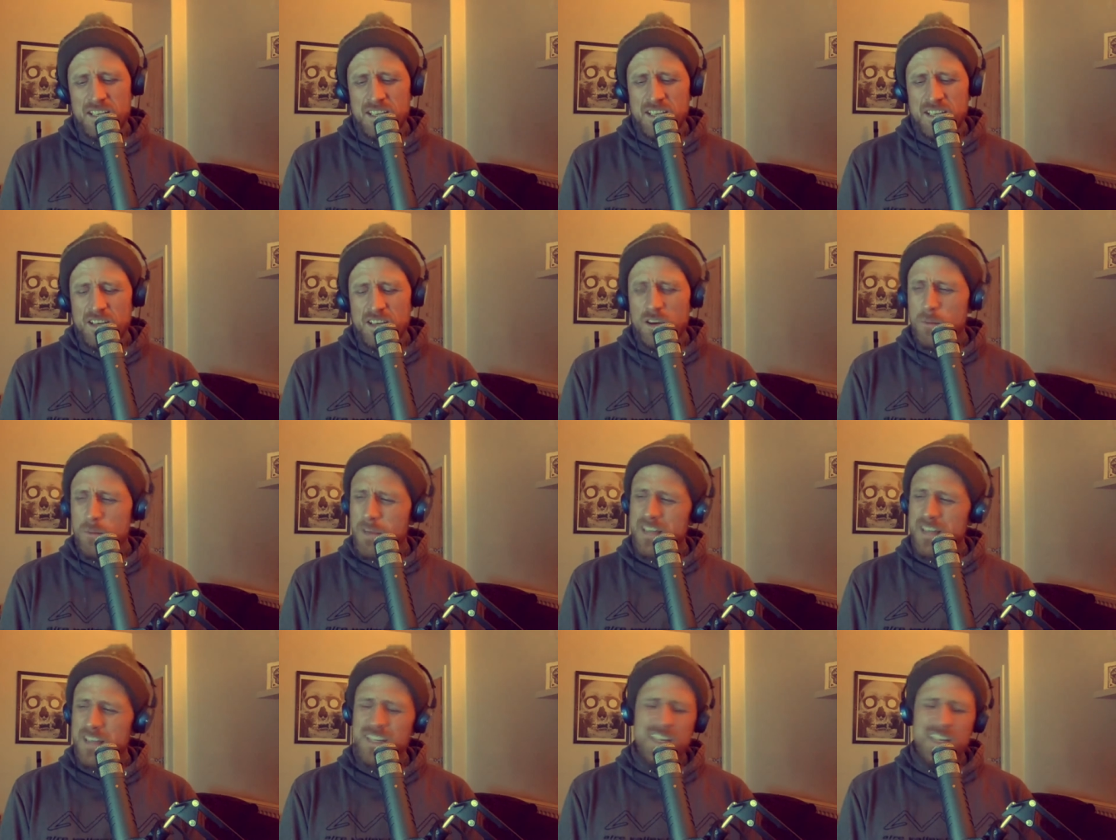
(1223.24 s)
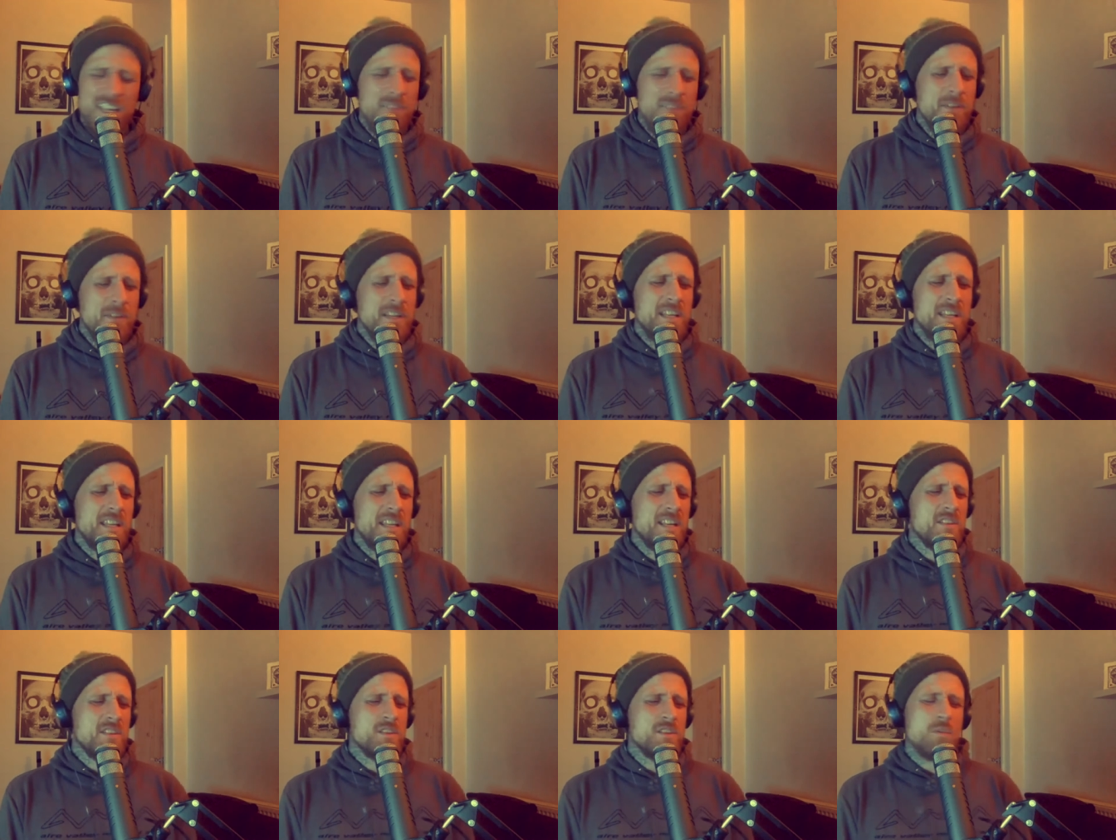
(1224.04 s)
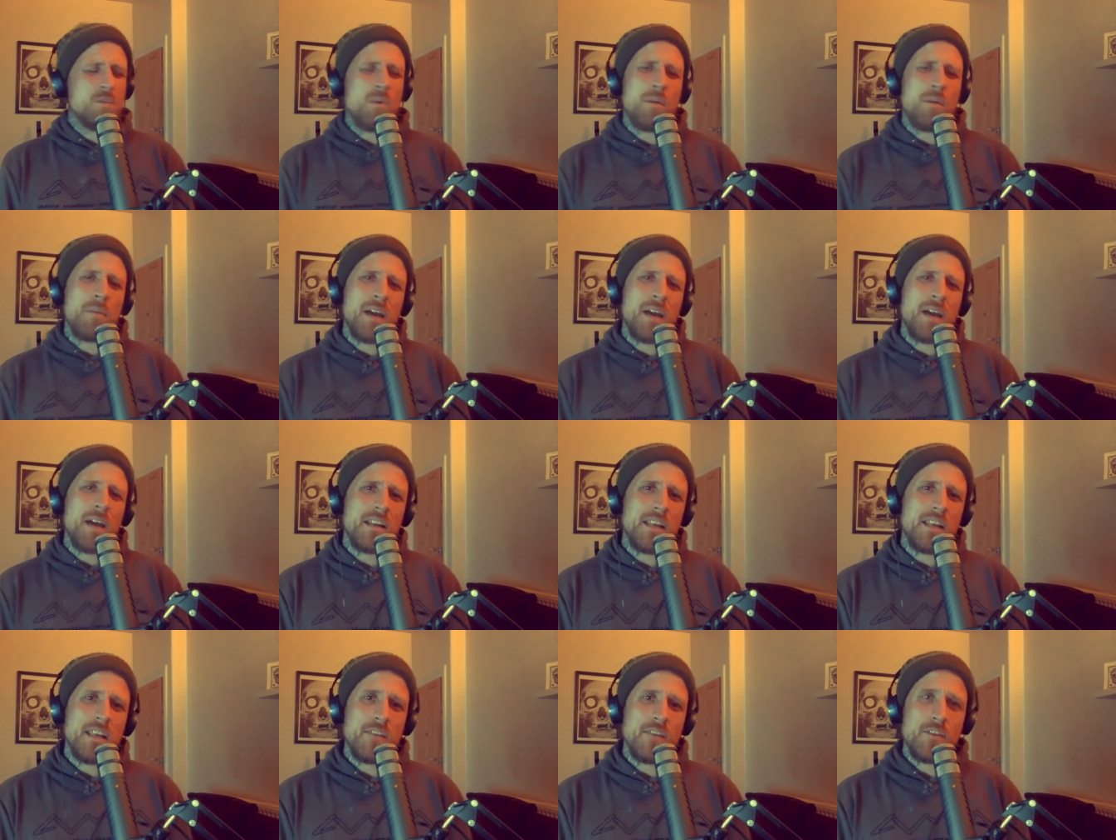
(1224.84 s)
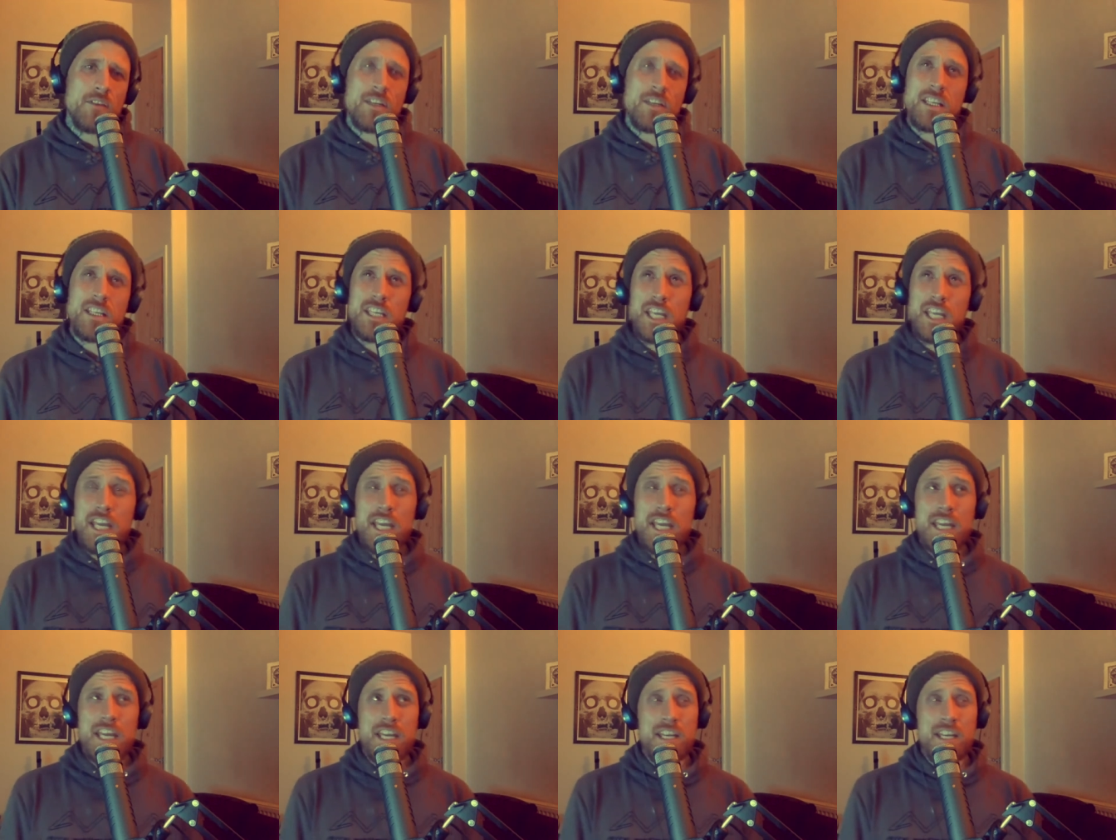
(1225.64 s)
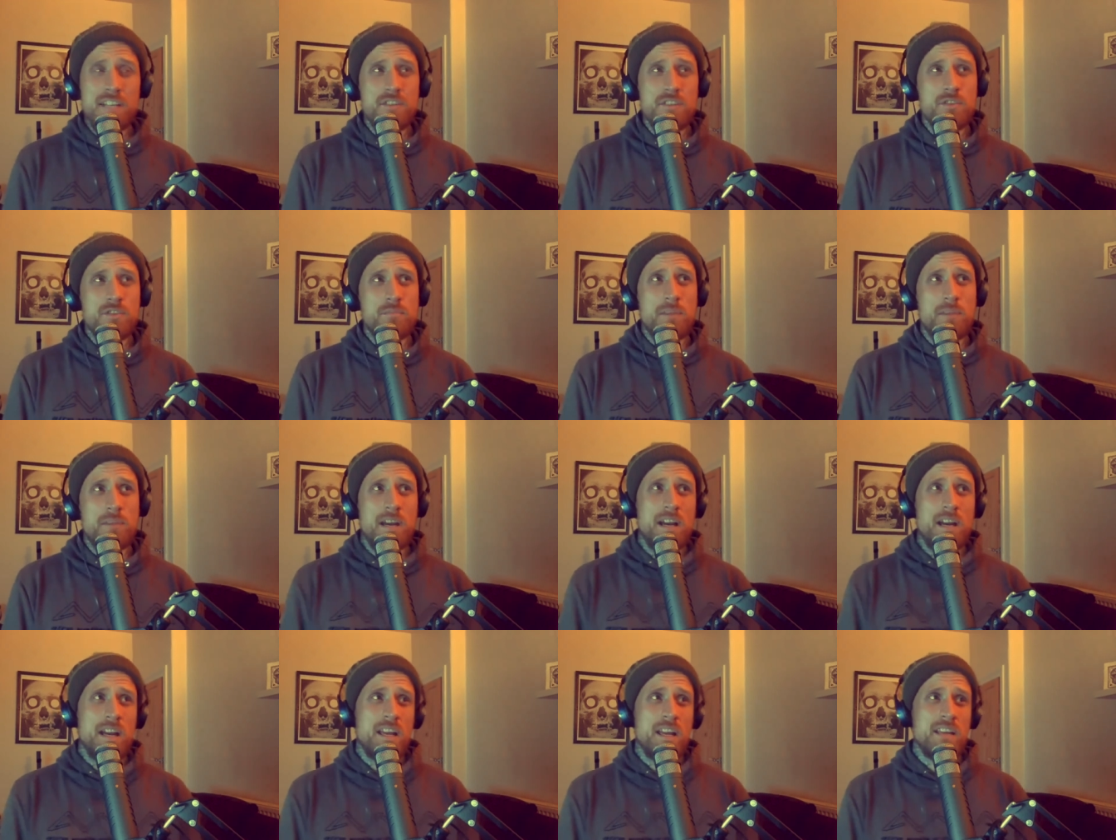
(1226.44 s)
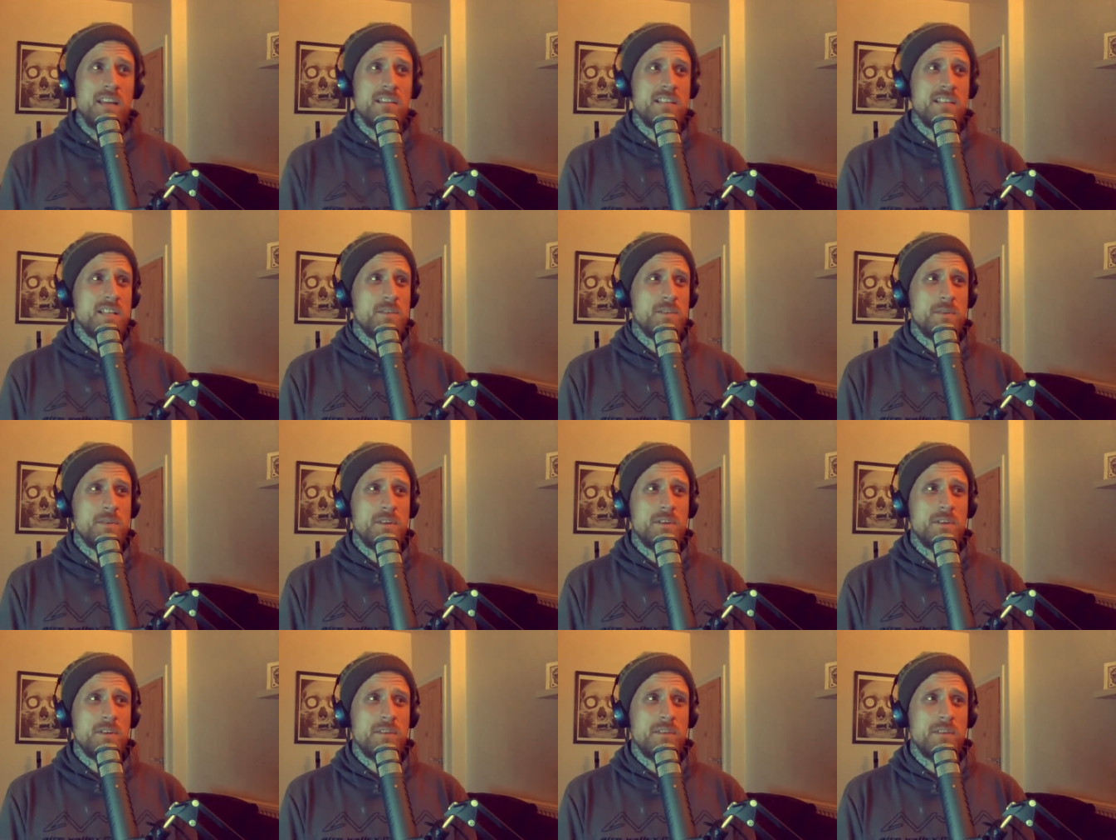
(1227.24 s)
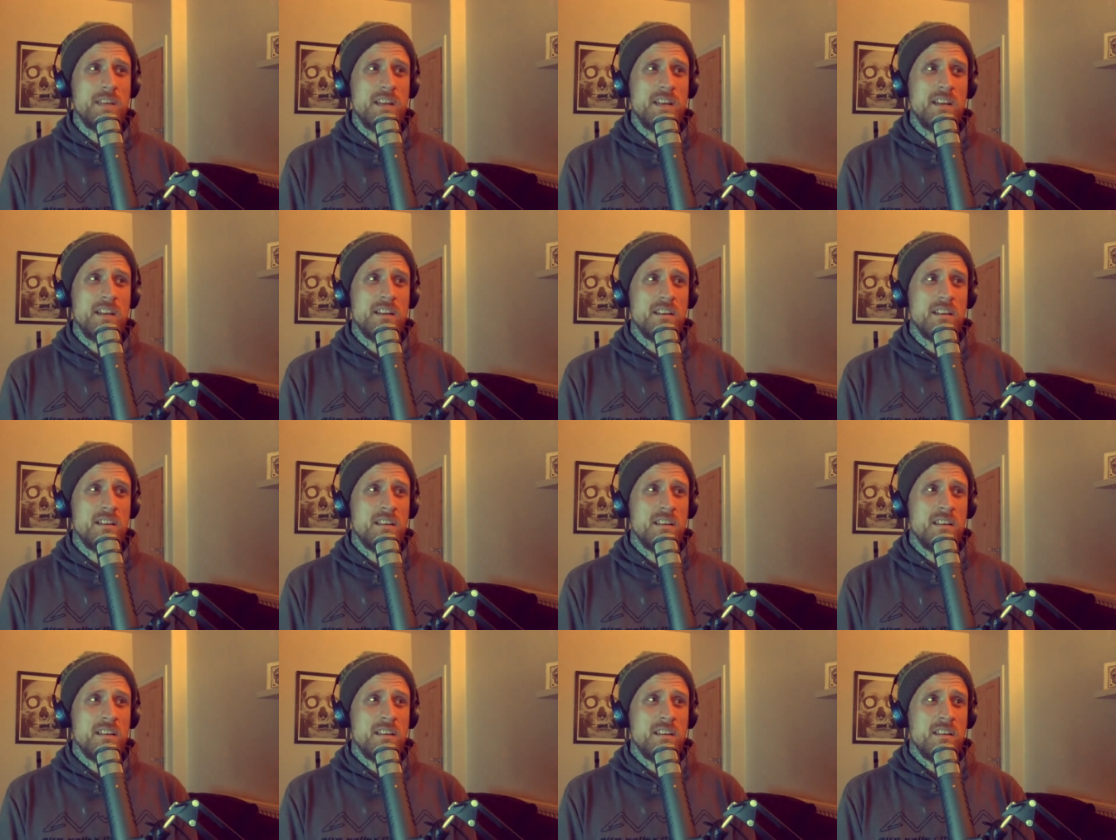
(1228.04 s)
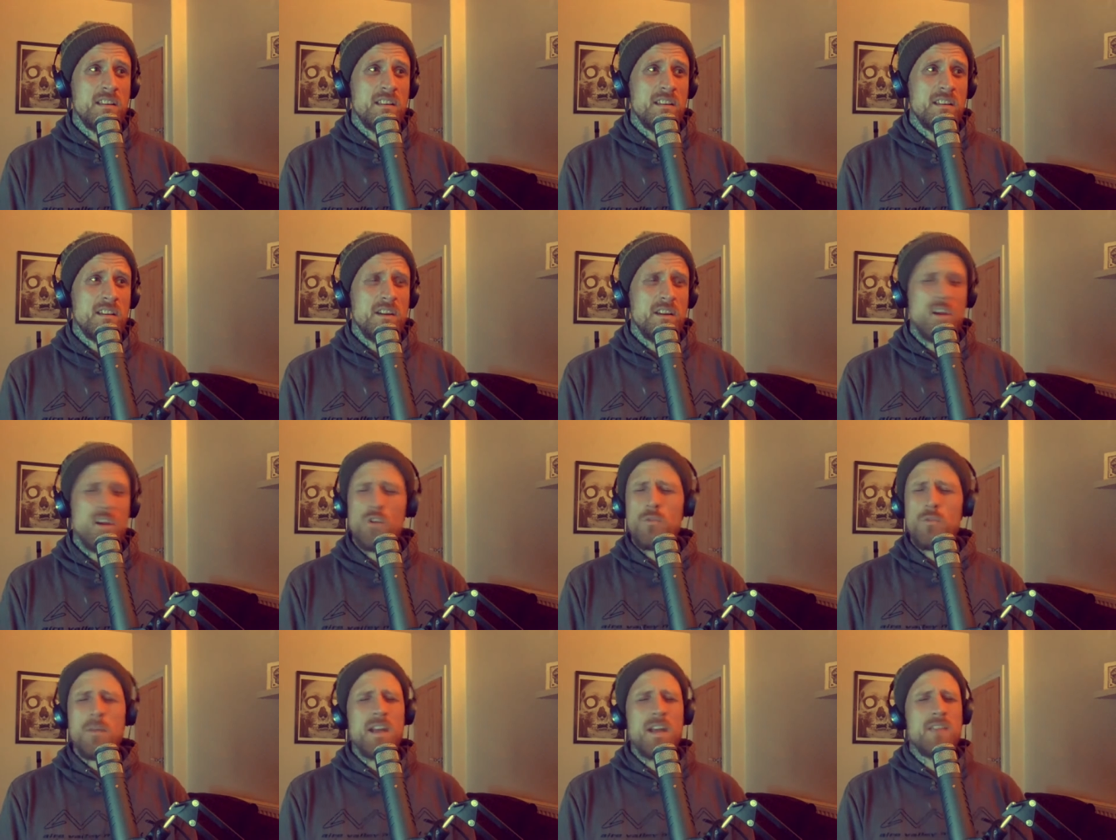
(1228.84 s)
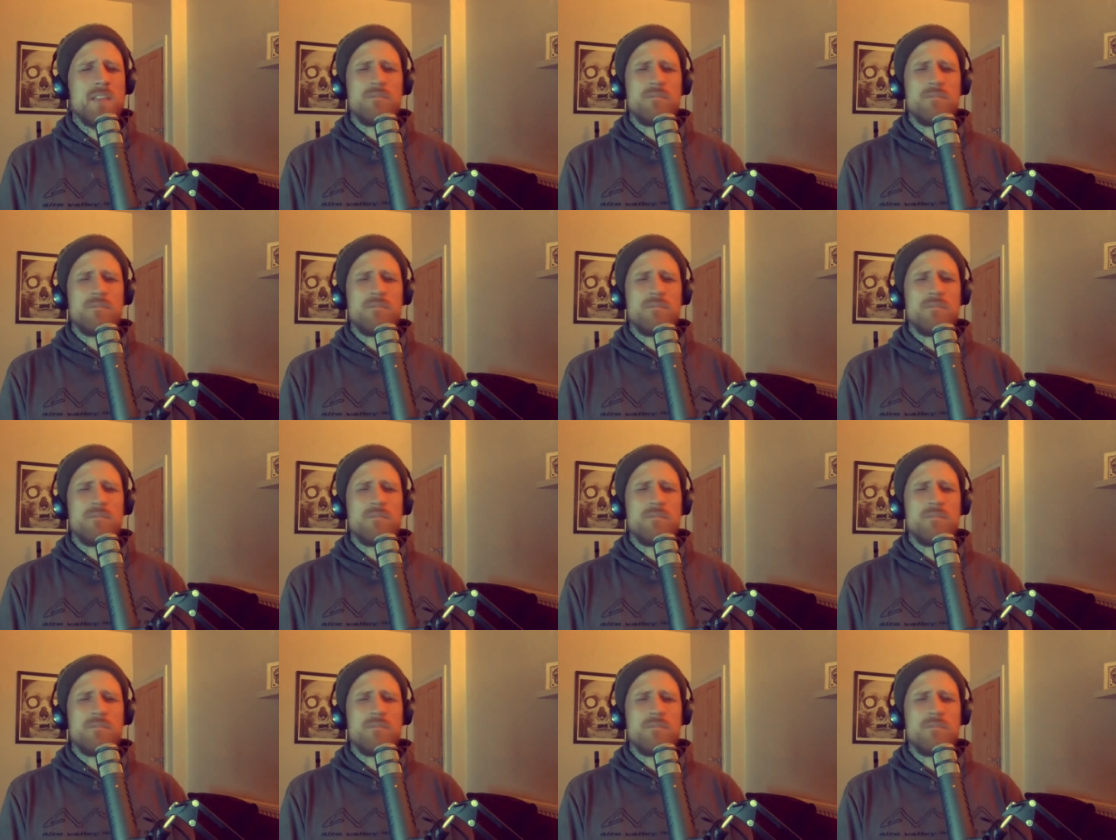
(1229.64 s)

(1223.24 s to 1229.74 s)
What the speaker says: oh man, do you know what, man? Even a year into my tattooing career, who am I even